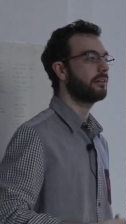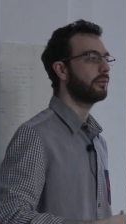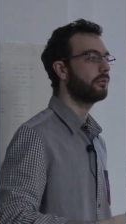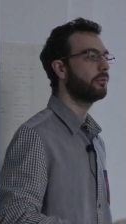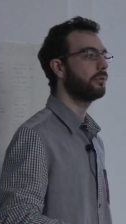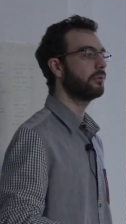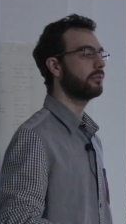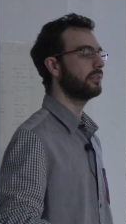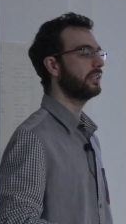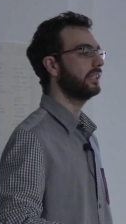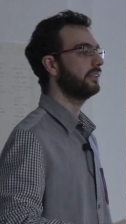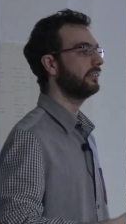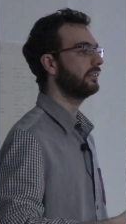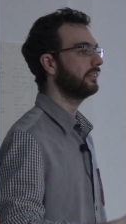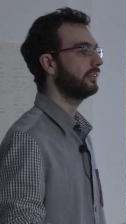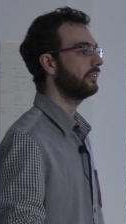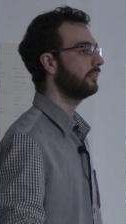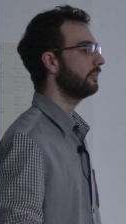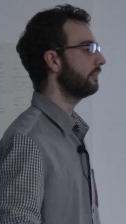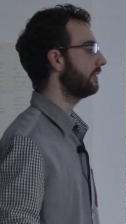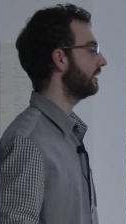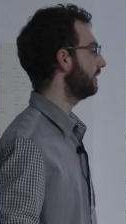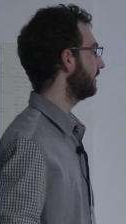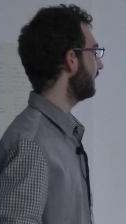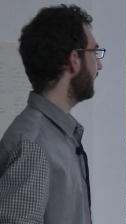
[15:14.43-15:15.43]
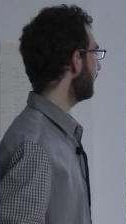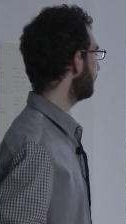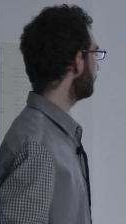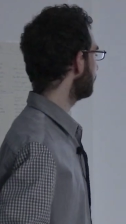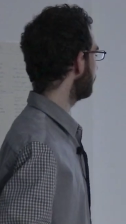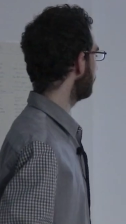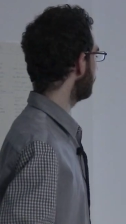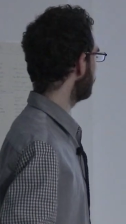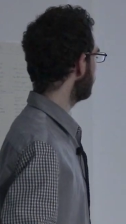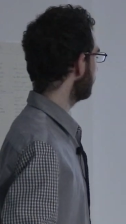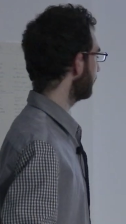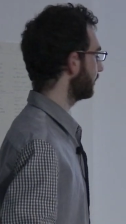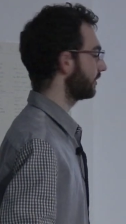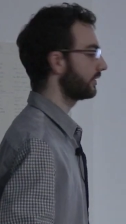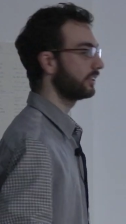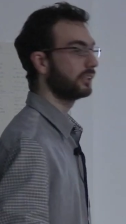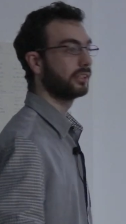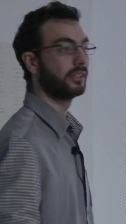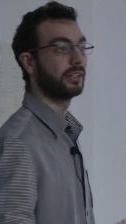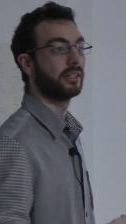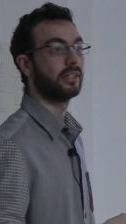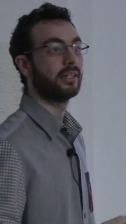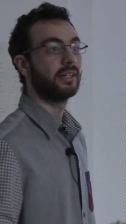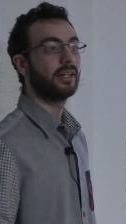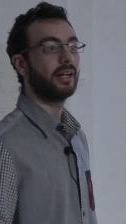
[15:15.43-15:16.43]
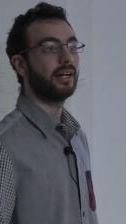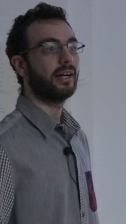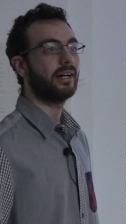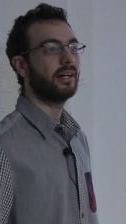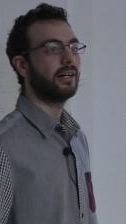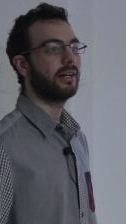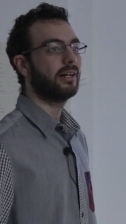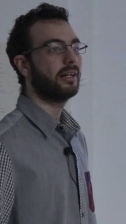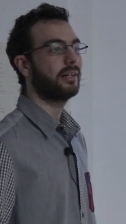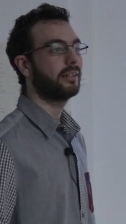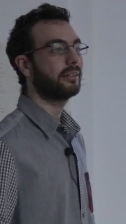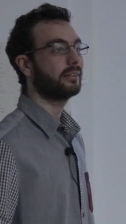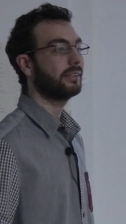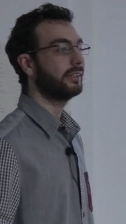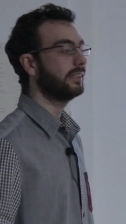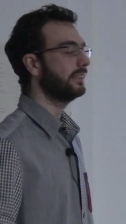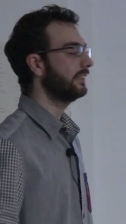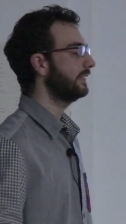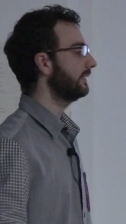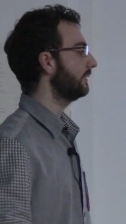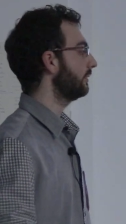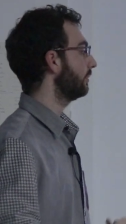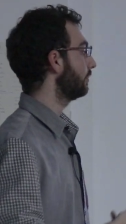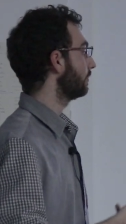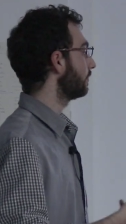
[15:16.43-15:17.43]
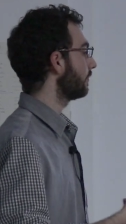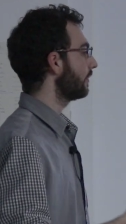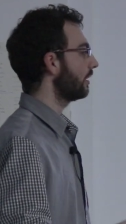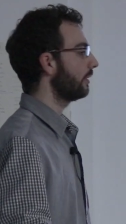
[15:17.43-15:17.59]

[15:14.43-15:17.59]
recurrent neural networks are